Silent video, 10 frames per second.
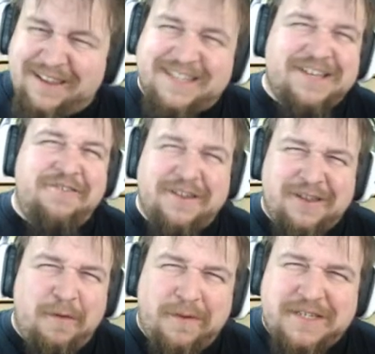Let's go into
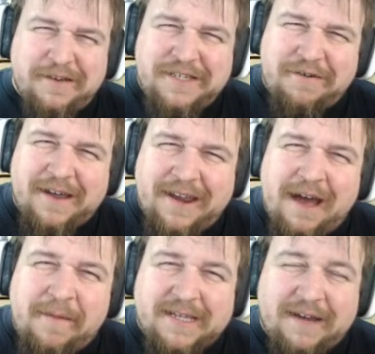global
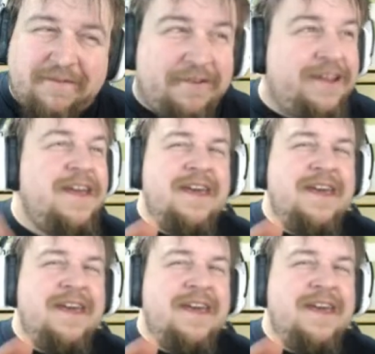socioeconomics, everyone.